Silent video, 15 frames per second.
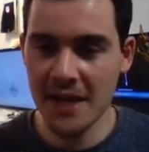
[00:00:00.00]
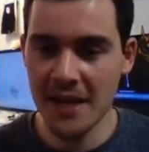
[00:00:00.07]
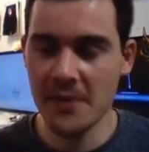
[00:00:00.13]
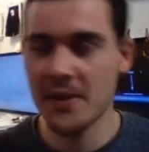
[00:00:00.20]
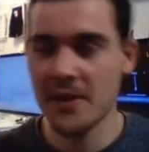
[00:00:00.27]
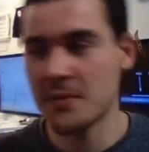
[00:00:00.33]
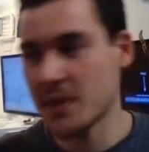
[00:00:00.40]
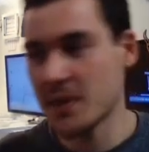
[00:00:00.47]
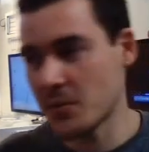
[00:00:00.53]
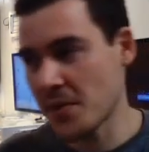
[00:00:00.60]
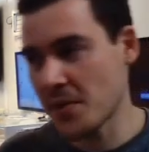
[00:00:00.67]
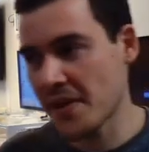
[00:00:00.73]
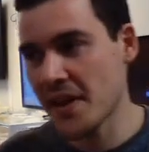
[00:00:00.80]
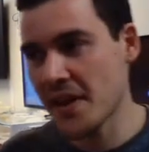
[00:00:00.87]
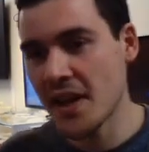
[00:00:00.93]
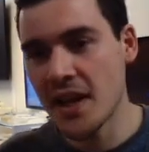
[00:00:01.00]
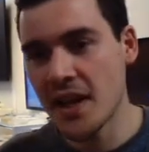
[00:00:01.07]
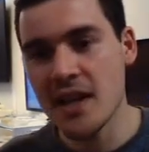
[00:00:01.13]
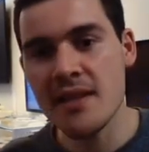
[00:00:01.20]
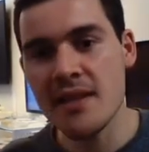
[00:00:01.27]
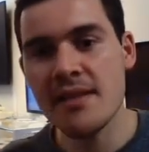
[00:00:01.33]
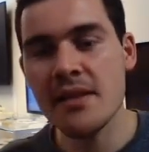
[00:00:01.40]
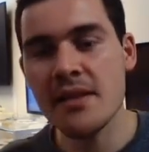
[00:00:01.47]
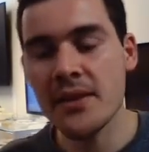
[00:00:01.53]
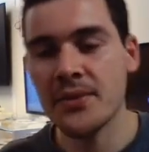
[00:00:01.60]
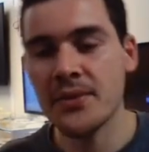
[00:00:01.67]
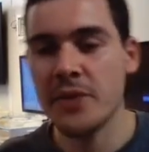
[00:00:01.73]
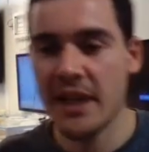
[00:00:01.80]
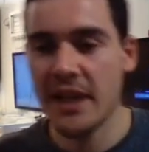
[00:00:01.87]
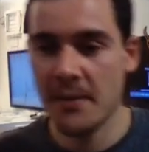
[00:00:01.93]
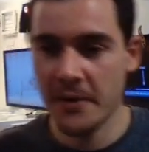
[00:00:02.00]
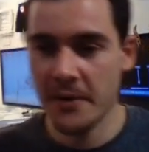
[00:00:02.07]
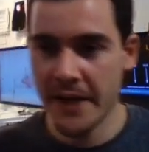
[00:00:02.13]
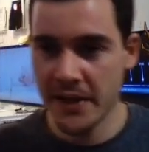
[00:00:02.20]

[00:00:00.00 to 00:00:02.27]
was software, sorry, not abstract,